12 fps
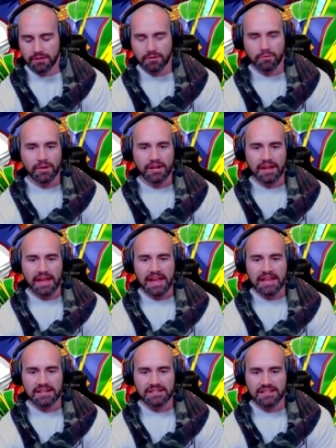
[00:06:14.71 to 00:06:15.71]
we're going to
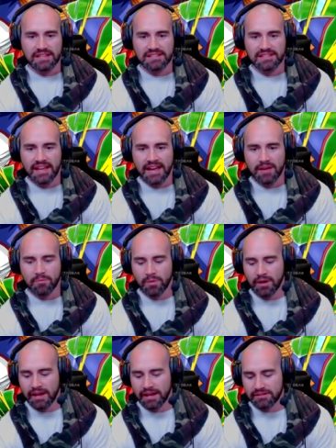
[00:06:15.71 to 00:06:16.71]
end this out
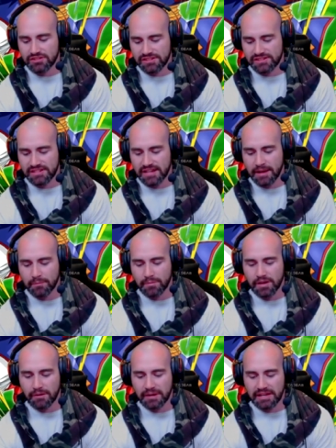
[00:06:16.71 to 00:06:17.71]
by just um,
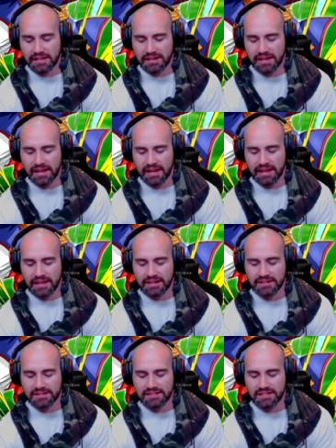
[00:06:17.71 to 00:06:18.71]
going in
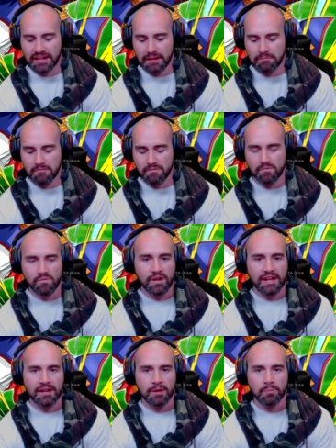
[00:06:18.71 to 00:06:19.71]
and uh, we're
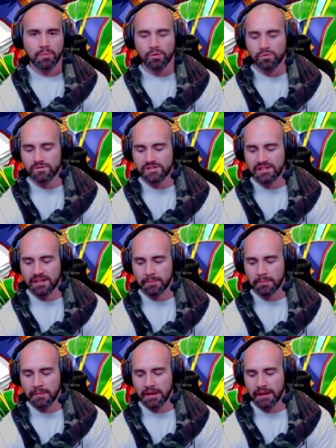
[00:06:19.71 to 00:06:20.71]
going to pull
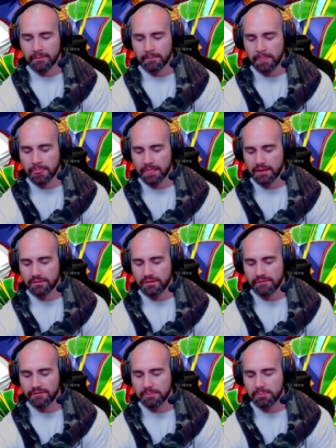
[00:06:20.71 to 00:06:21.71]
some, um,
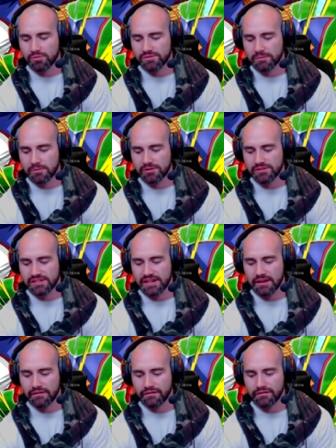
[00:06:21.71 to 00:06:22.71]
hopefully pull some good
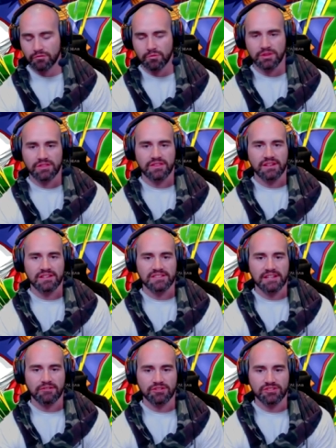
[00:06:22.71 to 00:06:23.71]
stuff with the
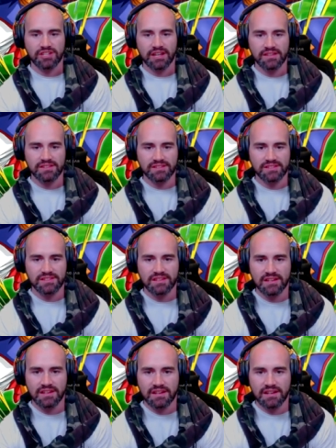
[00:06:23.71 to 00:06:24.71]
secret chests.
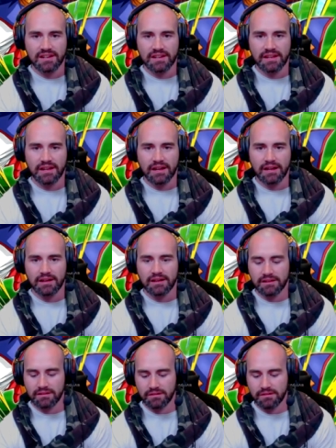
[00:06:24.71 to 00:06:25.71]
Now
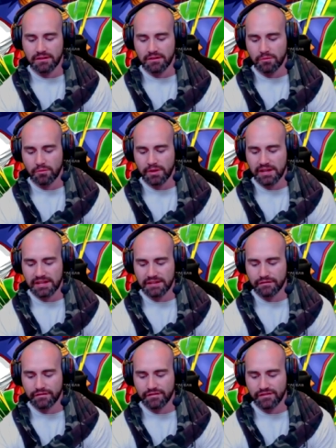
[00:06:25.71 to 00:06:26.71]

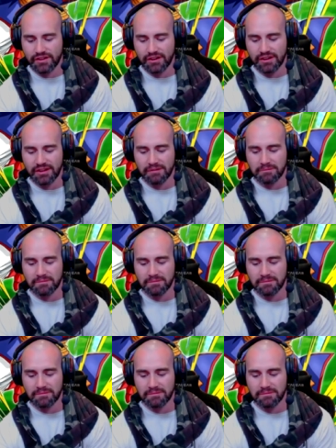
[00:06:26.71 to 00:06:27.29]
we've got to